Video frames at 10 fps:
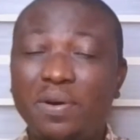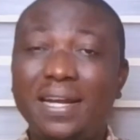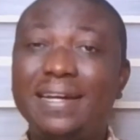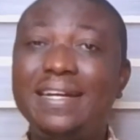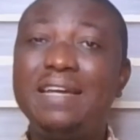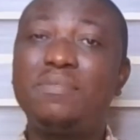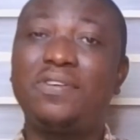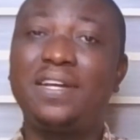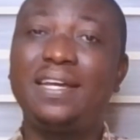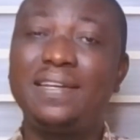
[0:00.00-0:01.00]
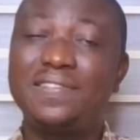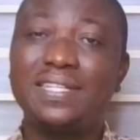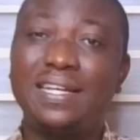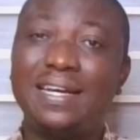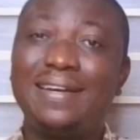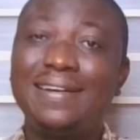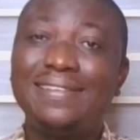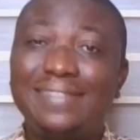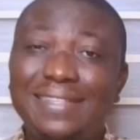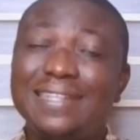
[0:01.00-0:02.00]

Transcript: put a name on it, and say that